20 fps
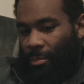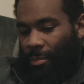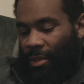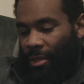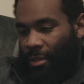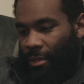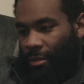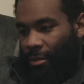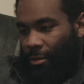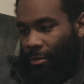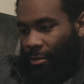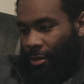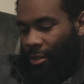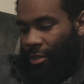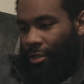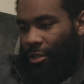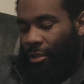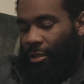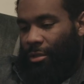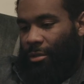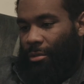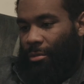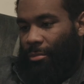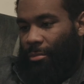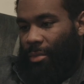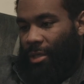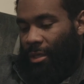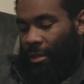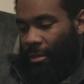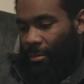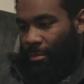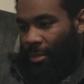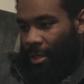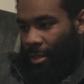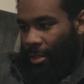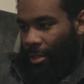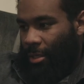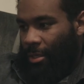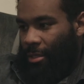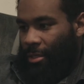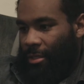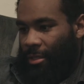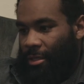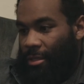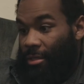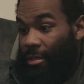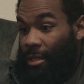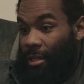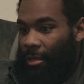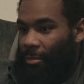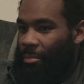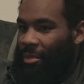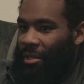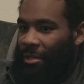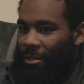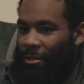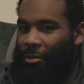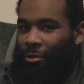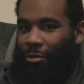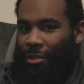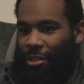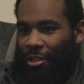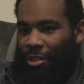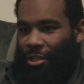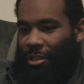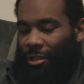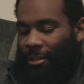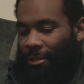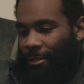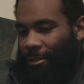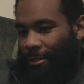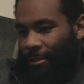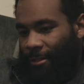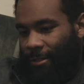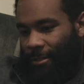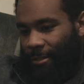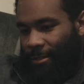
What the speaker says: that being a Christian, being married, is like being a Christian.